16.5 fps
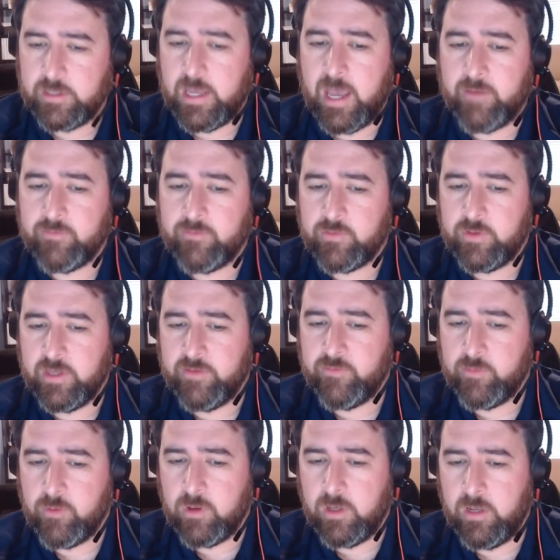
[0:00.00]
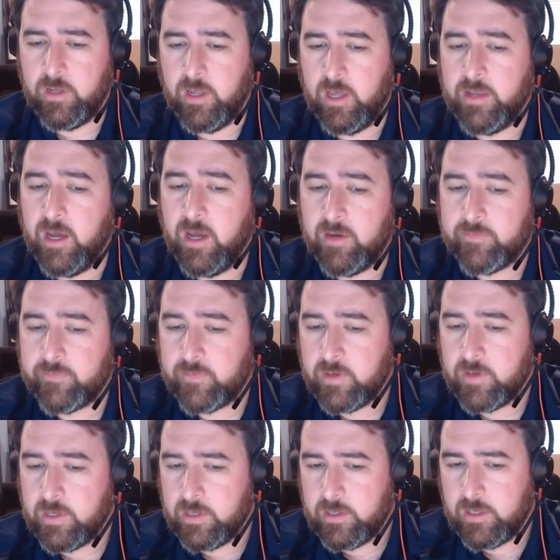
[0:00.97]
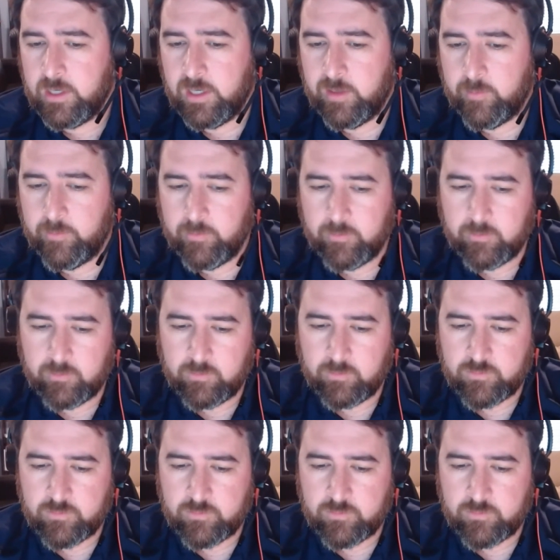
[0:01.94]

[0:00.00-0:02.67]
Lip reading: they have enough um,